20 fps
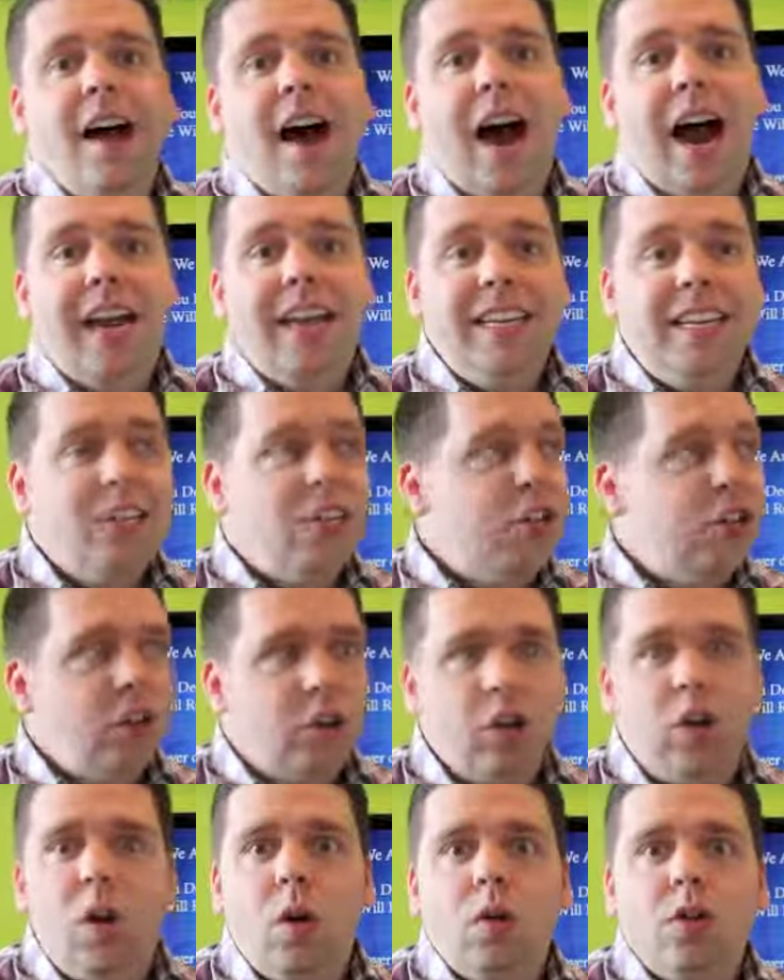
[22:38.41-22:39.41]
I need you to
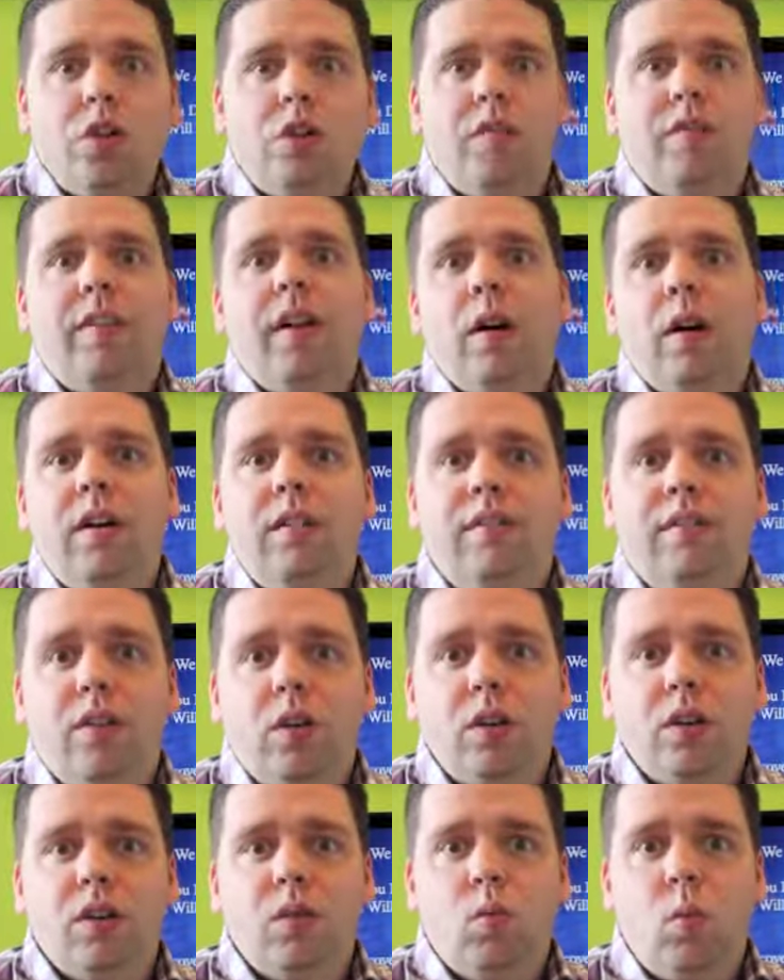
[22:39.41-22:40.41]
close your very
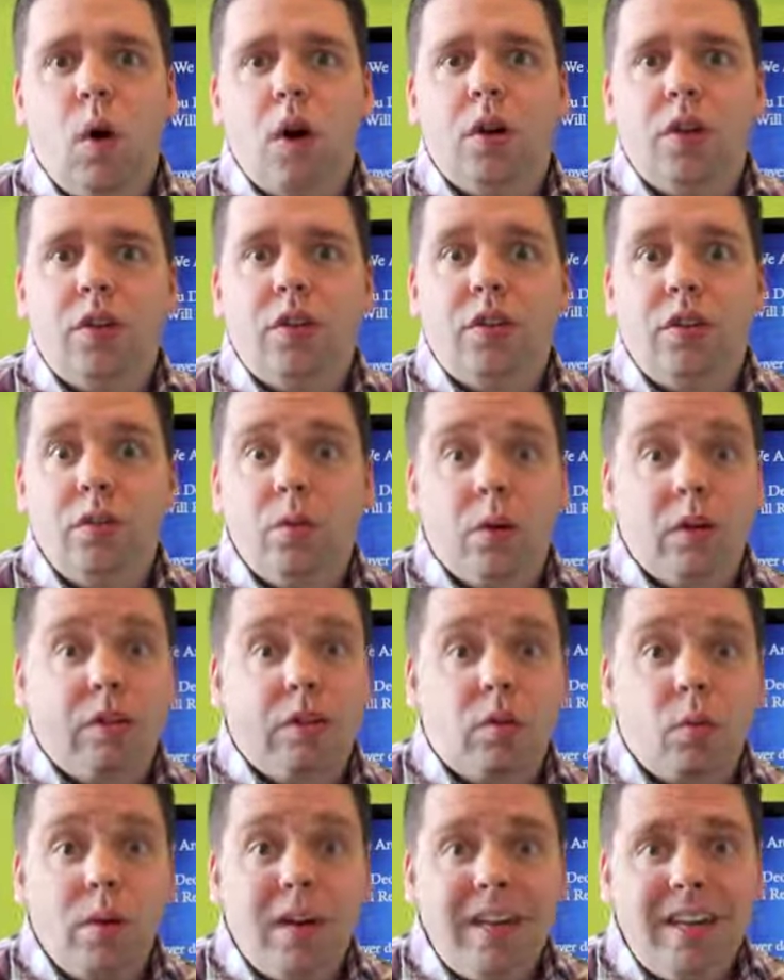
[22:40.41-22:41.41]
first 1 or 2 or
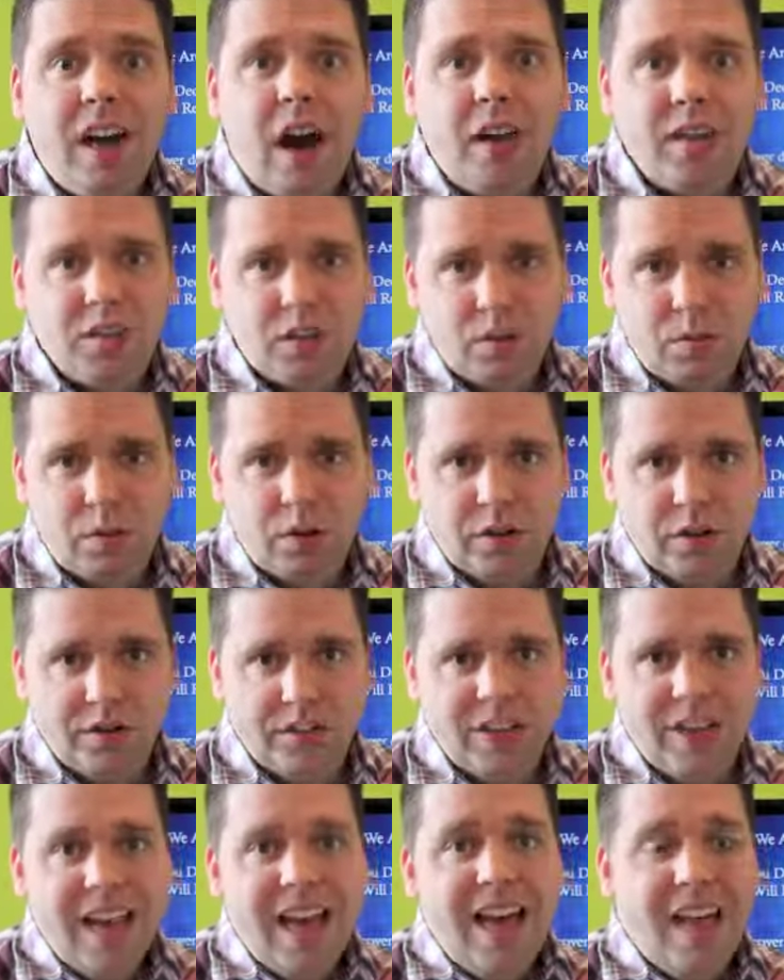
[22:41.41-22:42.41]
3
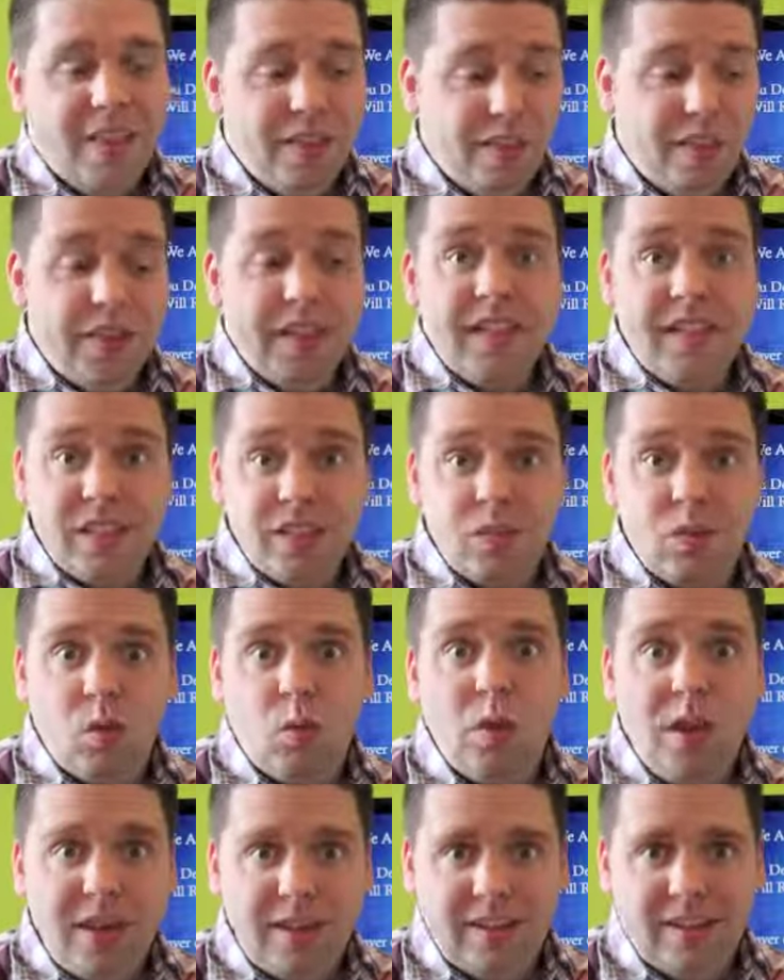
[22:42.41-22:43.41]
customers this
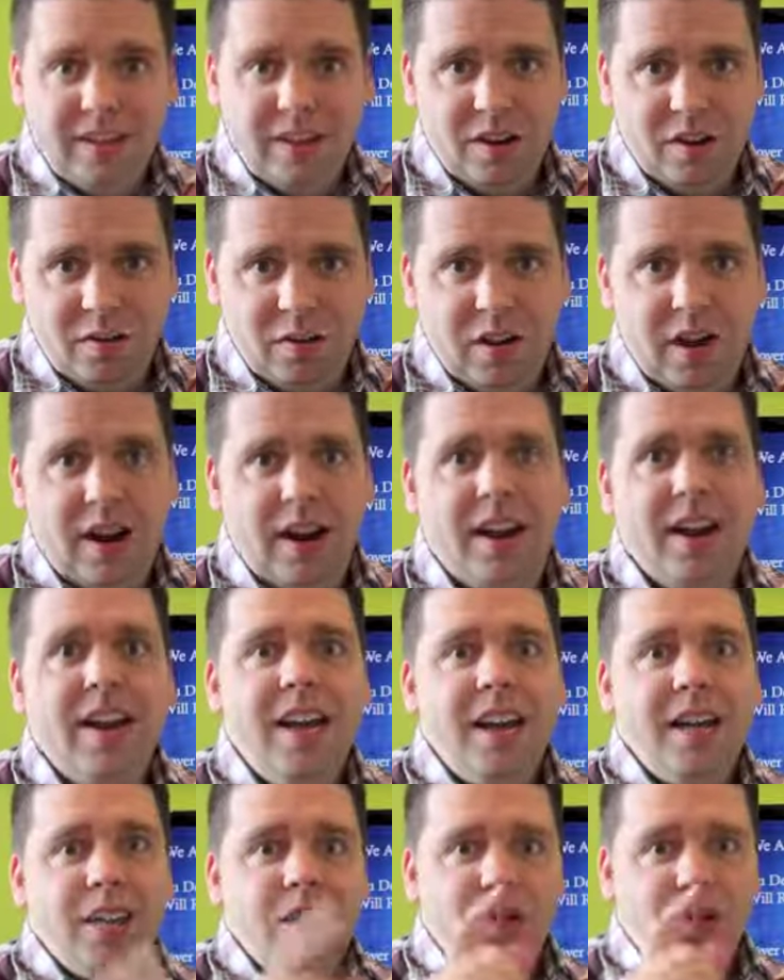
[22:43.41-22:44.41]
week,
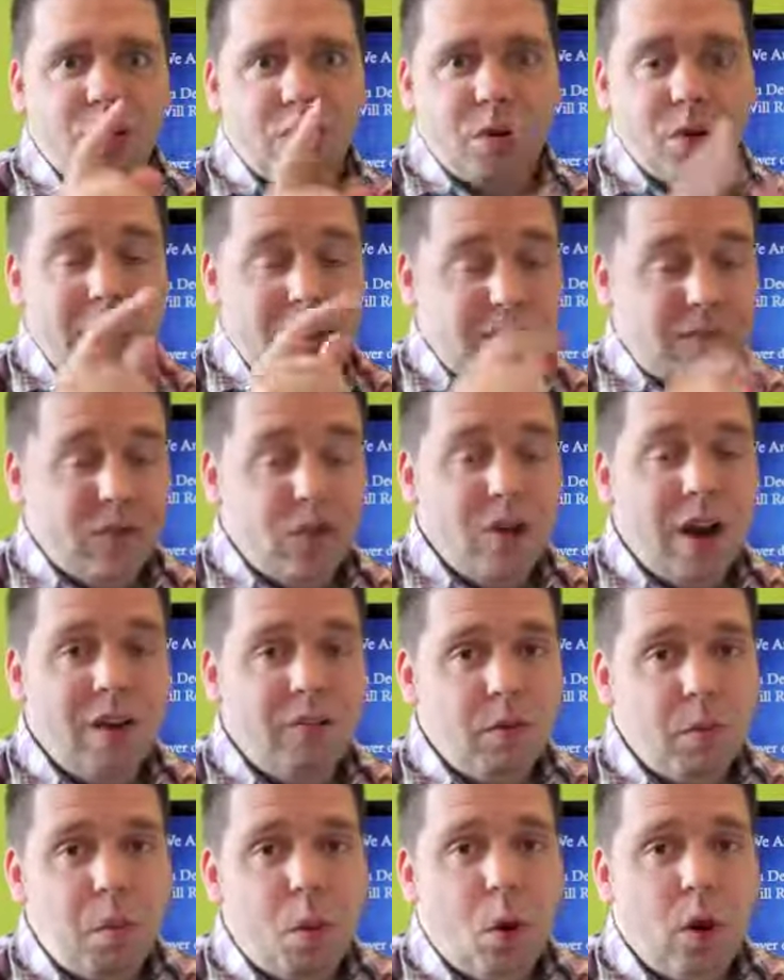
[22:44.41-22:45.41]
okay? So if you
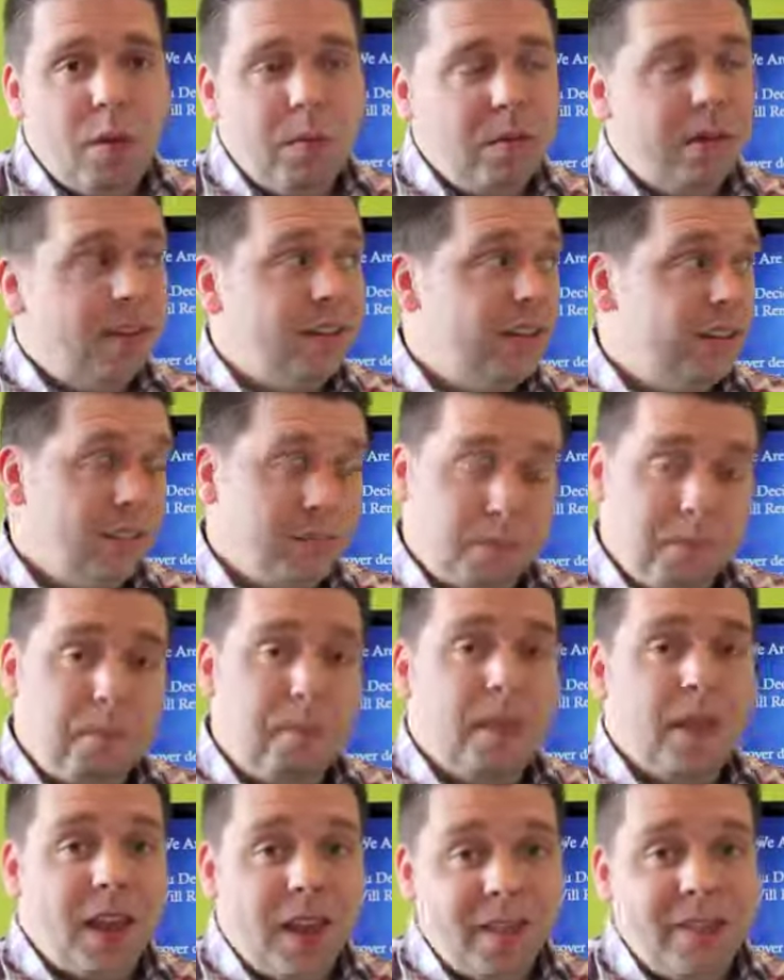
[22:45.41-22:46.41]
have appointments,
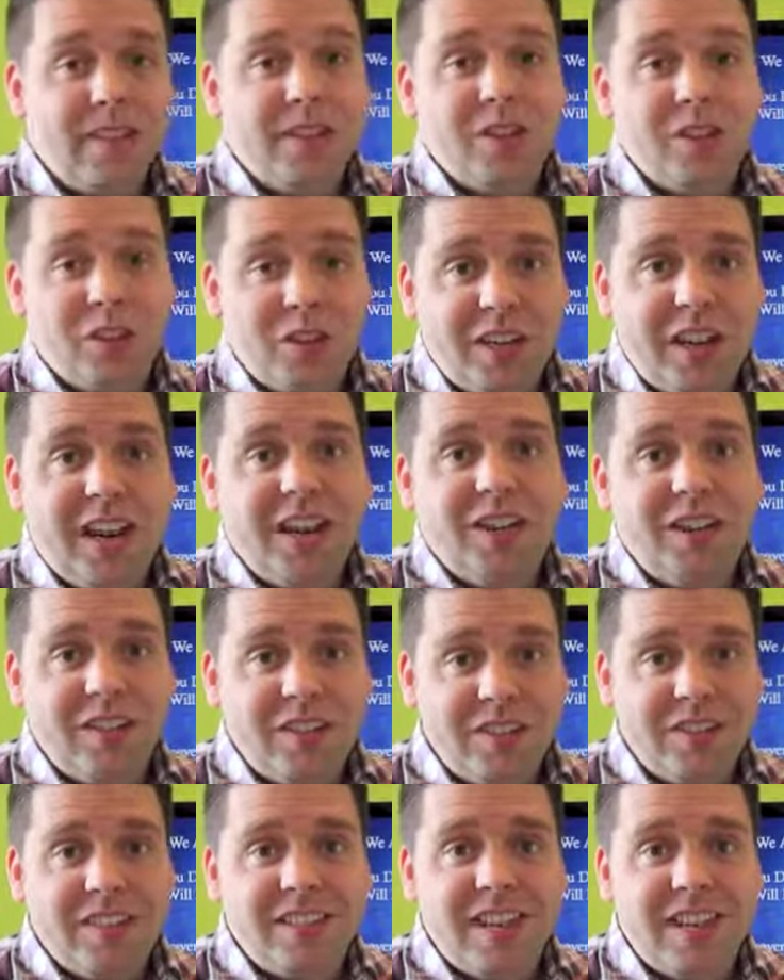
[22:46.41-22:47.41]
this will get you
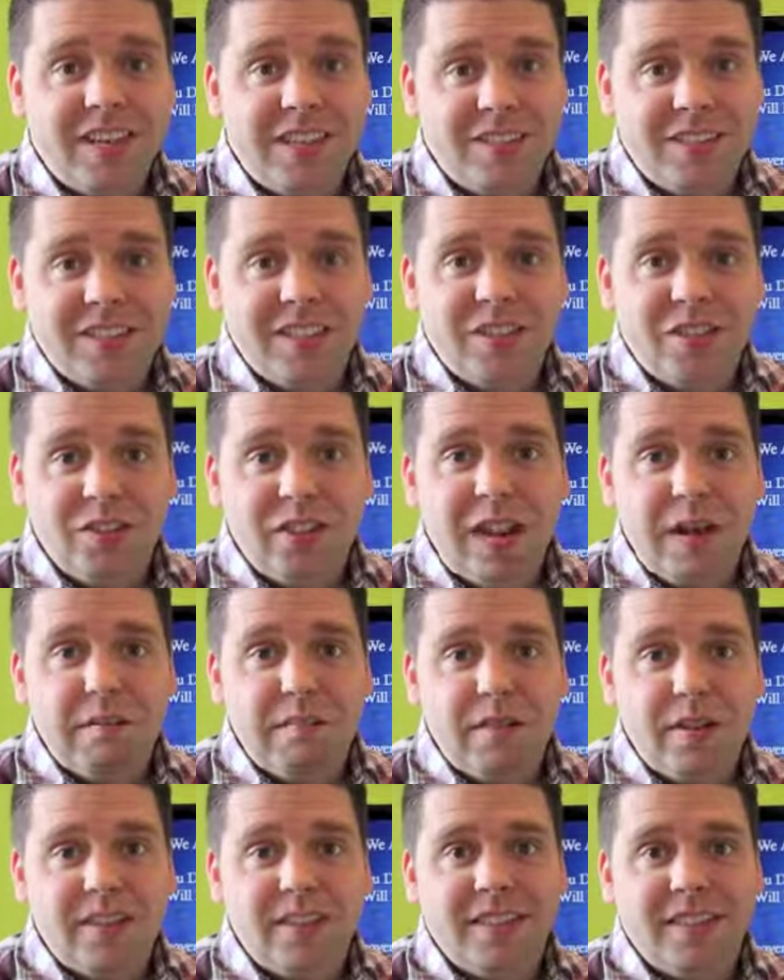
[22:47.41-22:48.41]
the sales. This will get
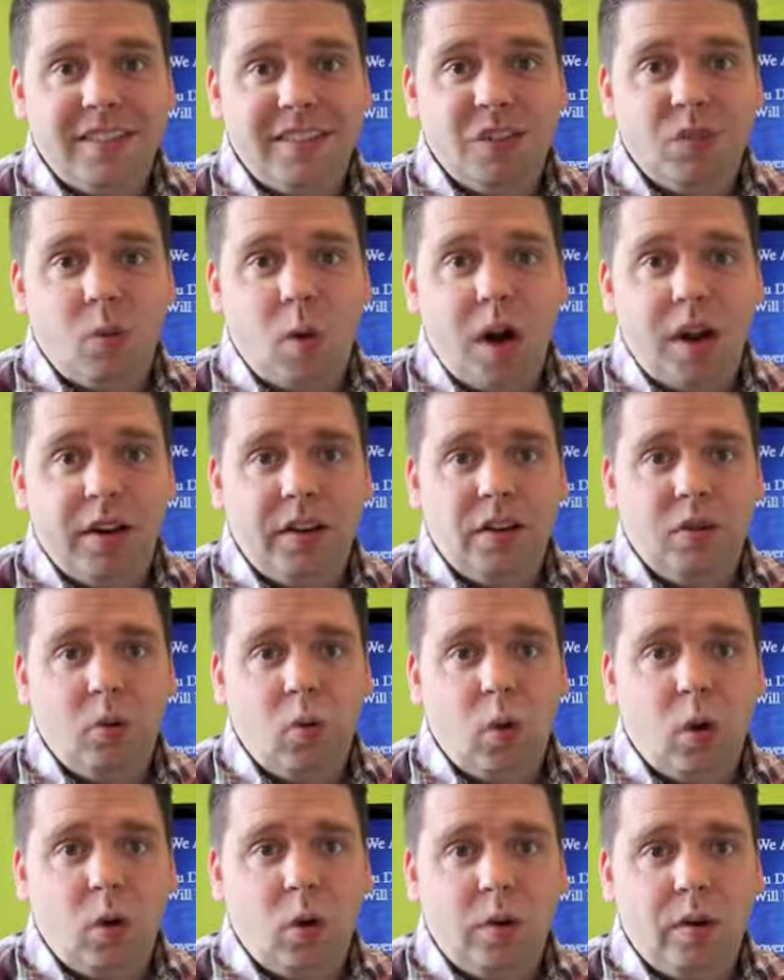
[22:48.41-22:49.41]
businesses wanting to
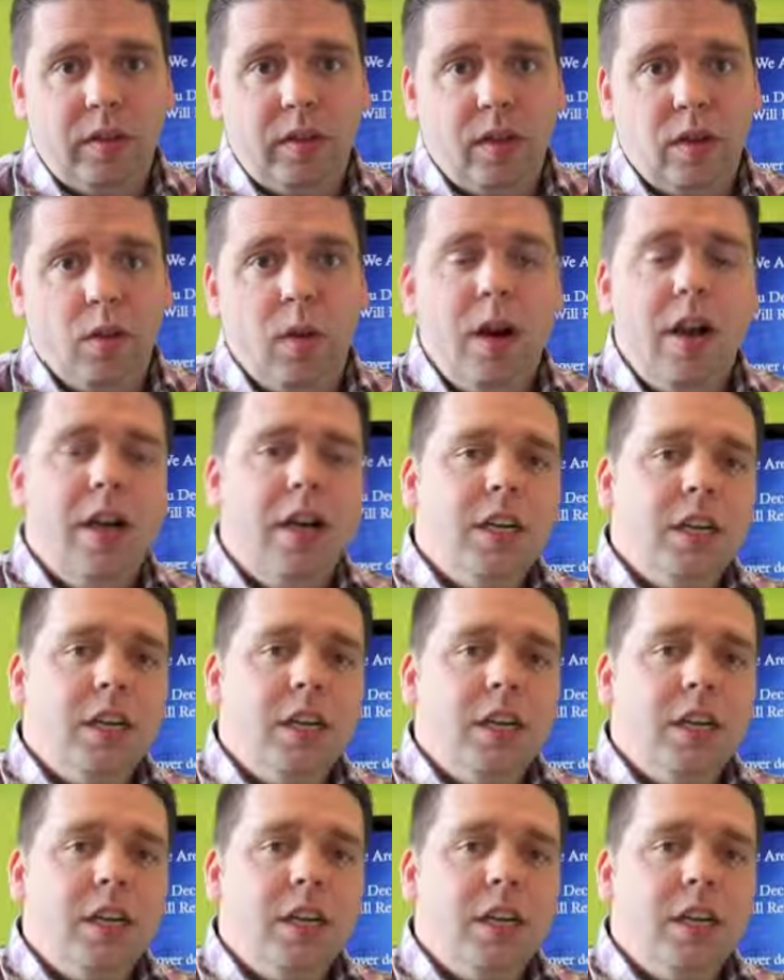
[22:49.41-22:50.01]
work with you.